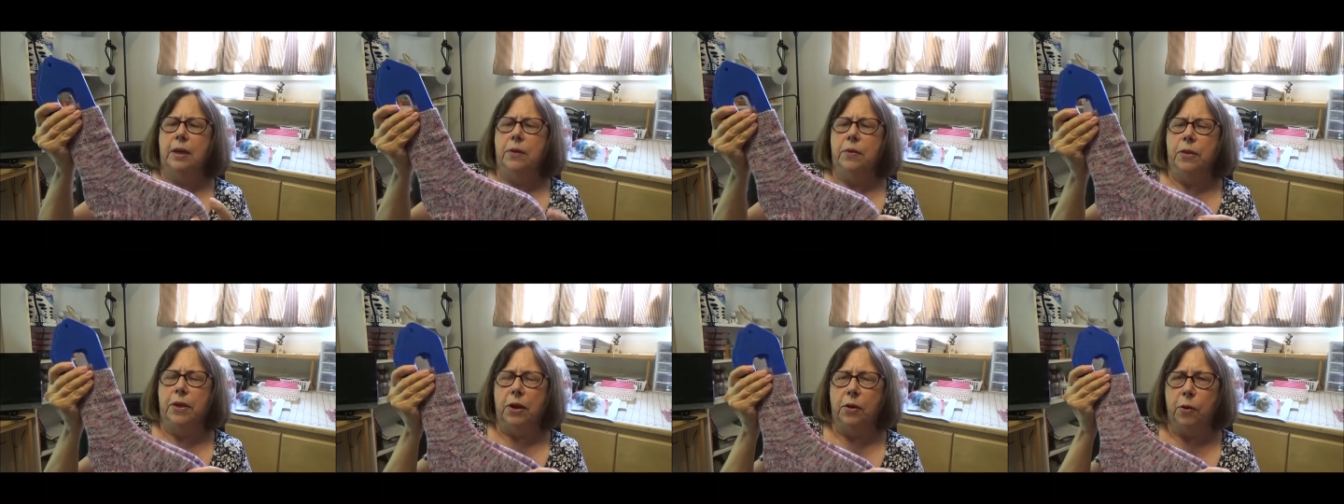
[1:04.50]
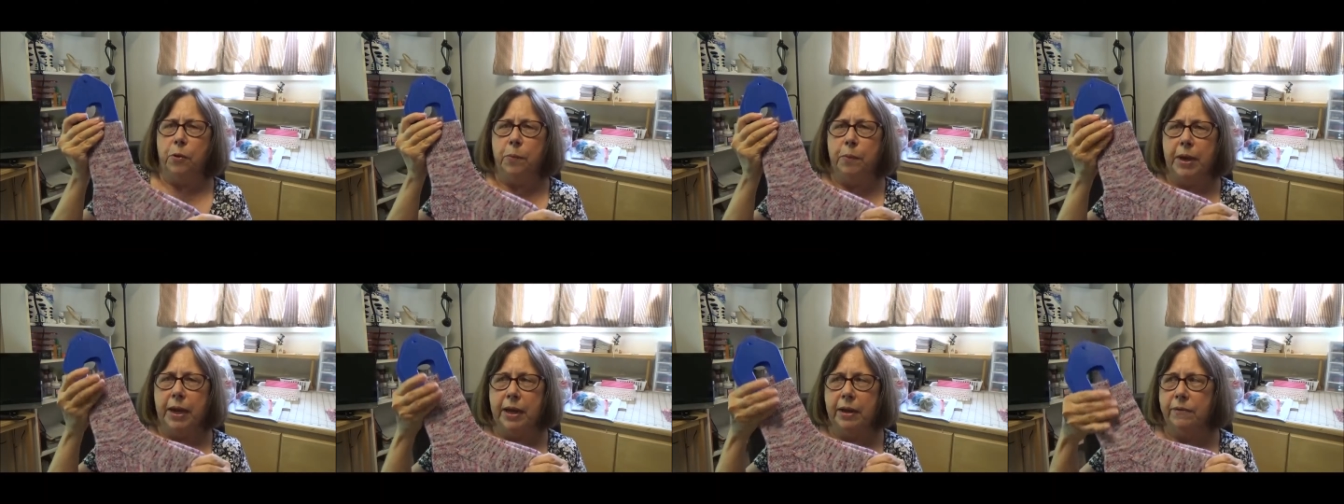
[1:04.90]
They were
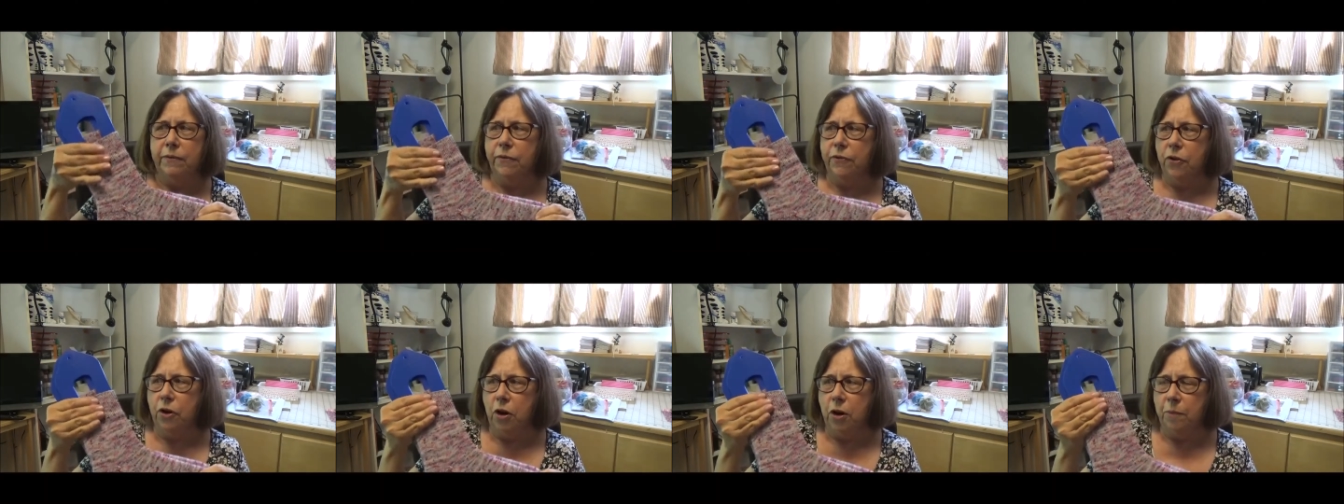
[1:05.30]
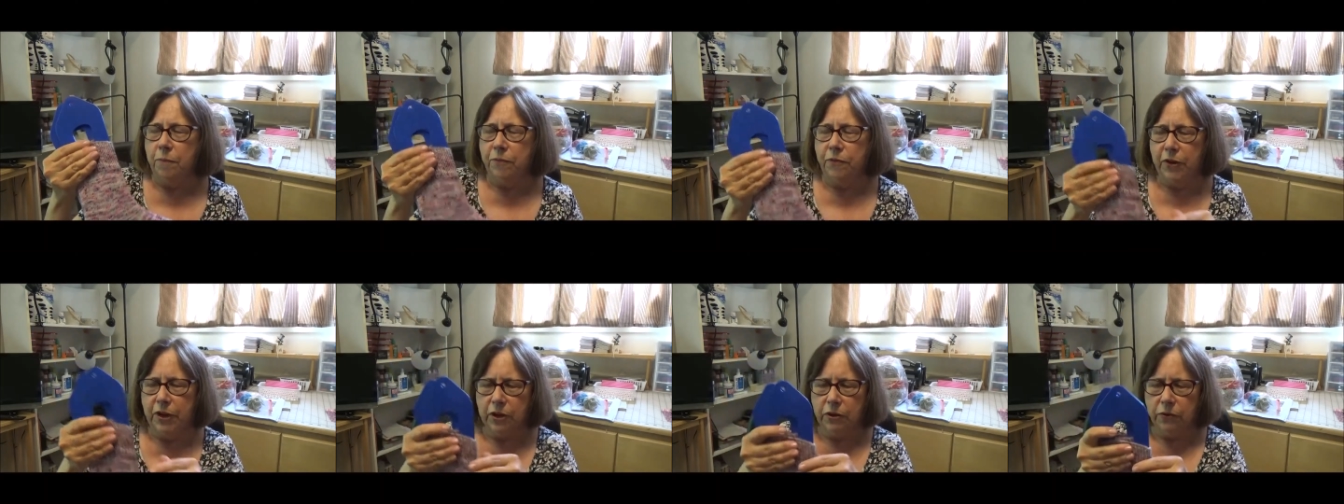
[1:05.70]
made from
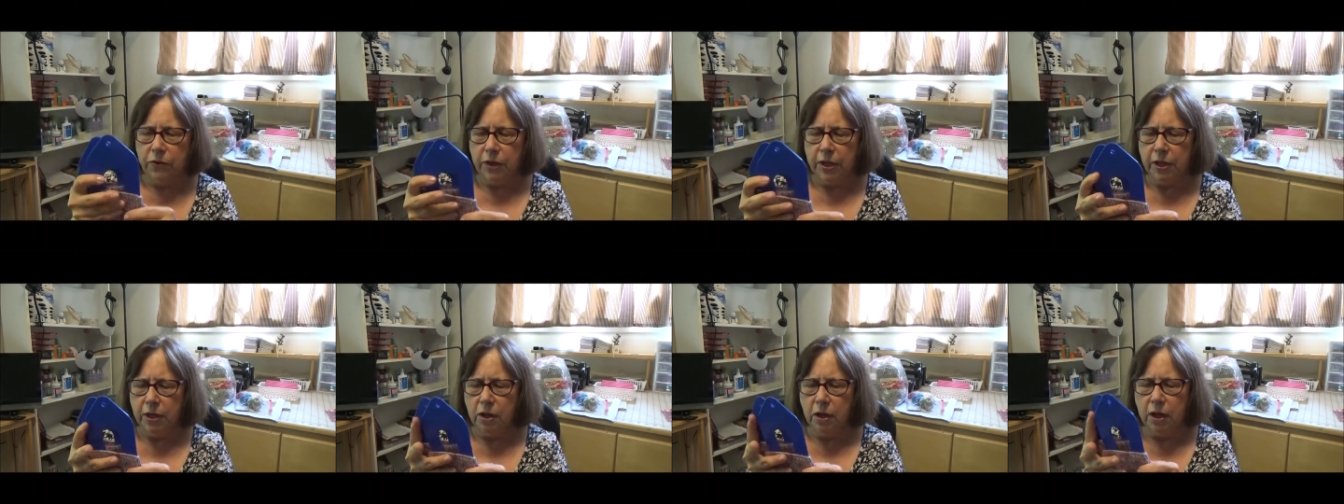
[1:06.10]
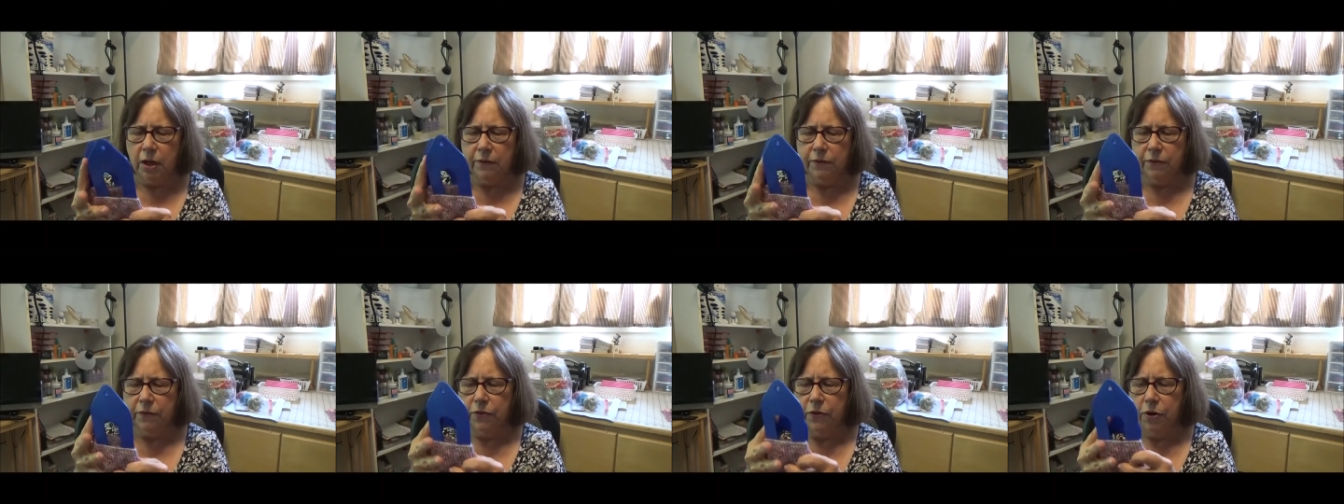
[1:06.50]
fingering
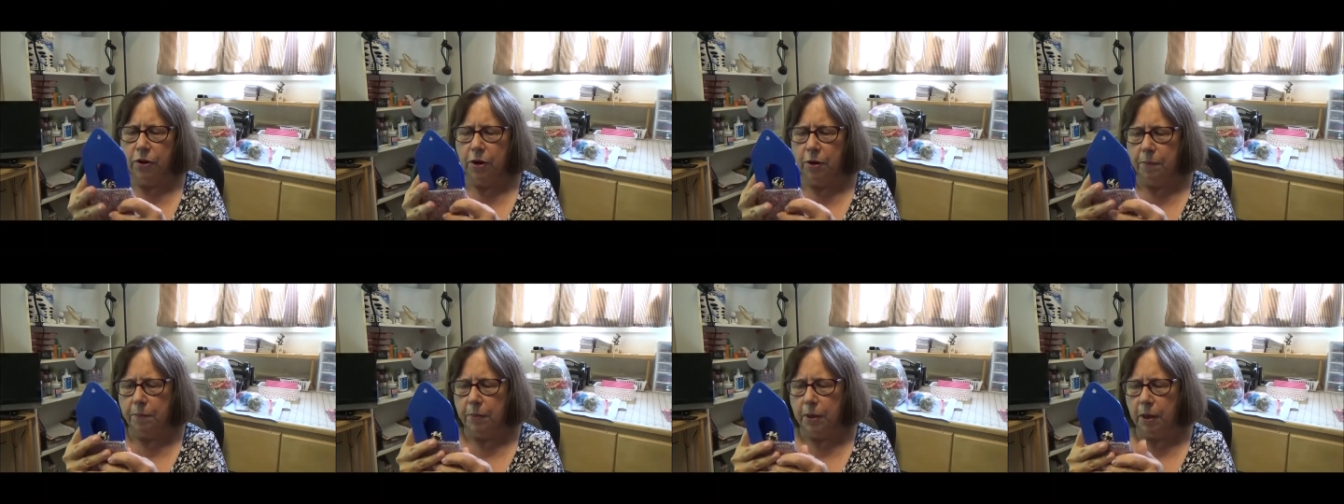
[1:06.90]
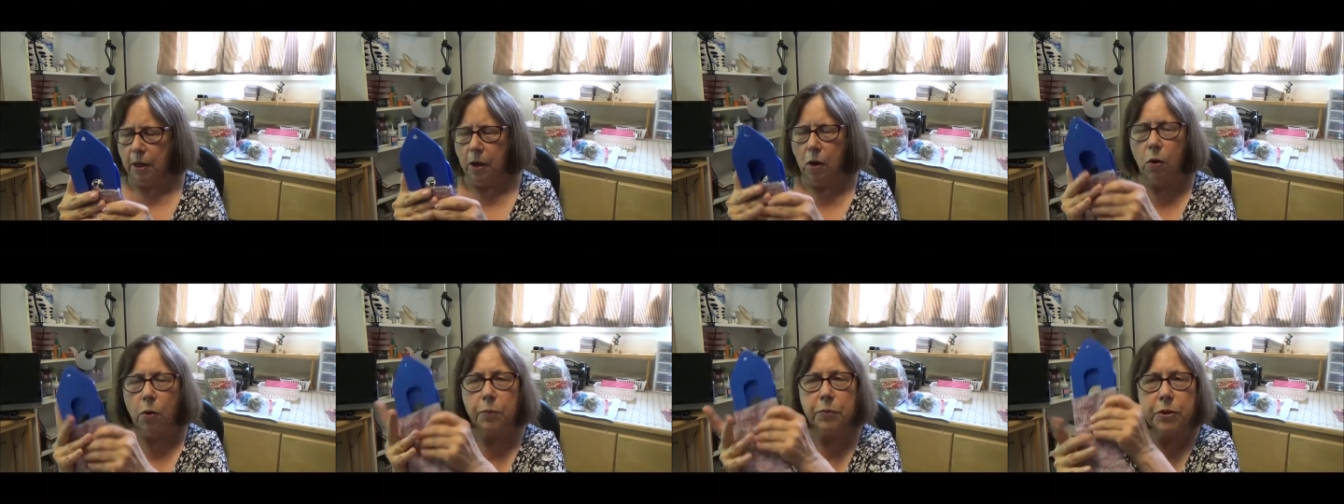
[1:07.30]
yarn from a
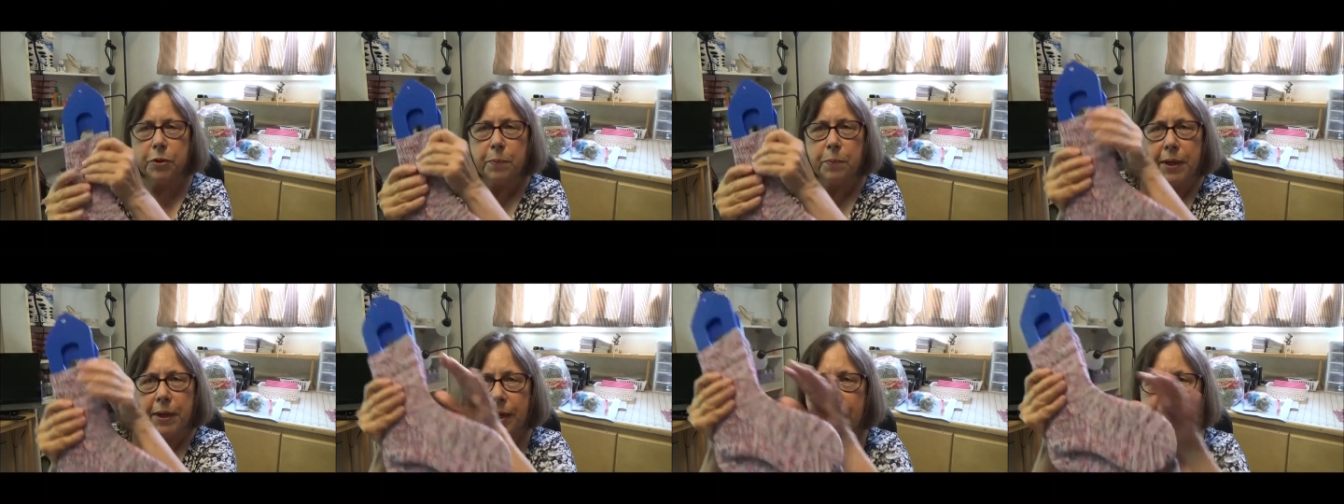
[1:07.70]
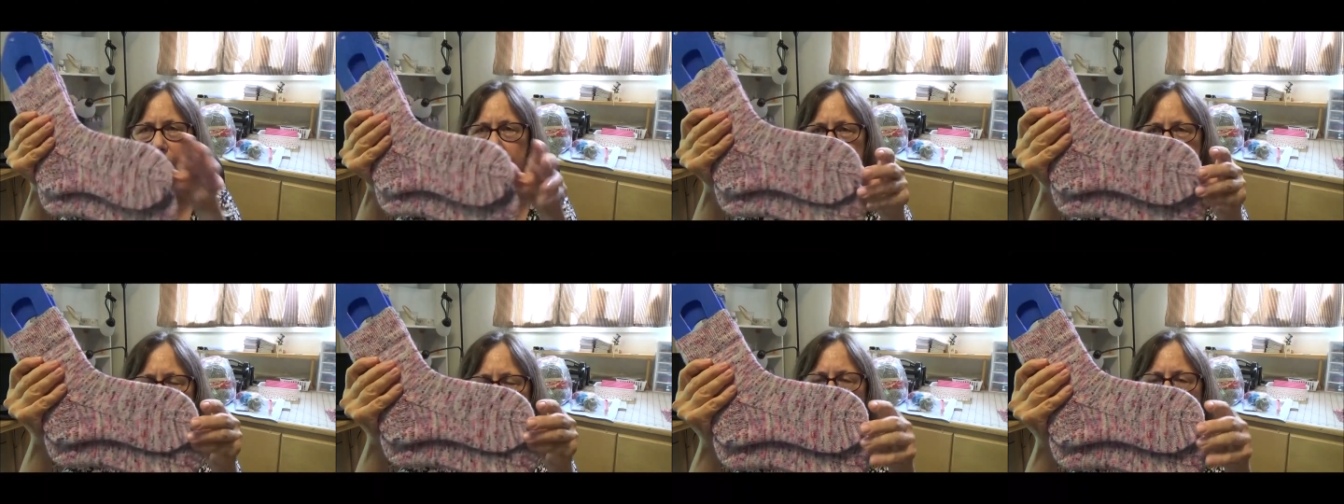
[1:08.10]
homespun
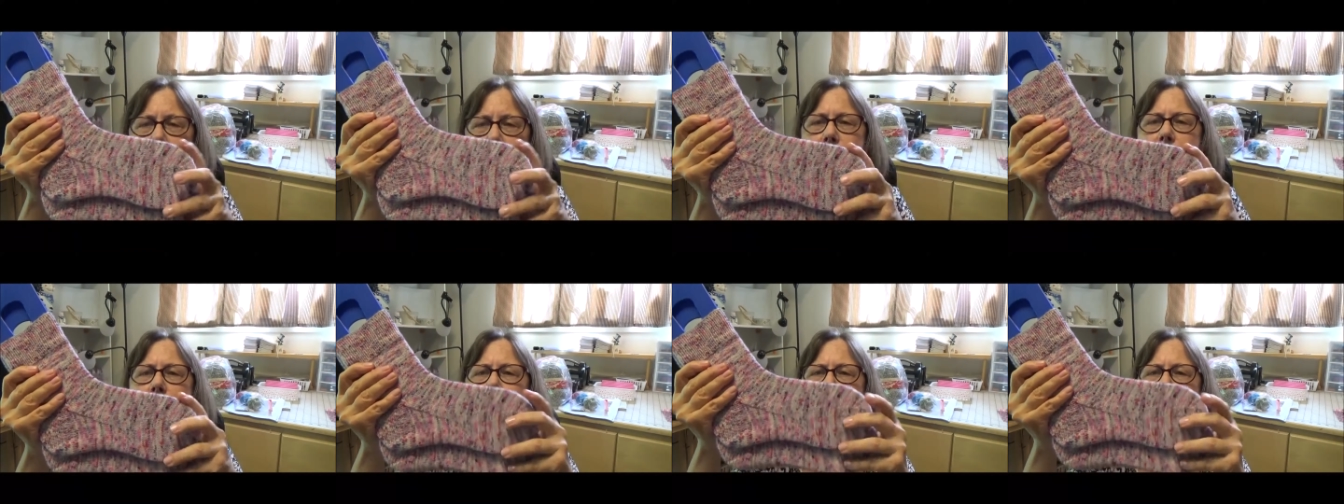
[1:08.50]
house.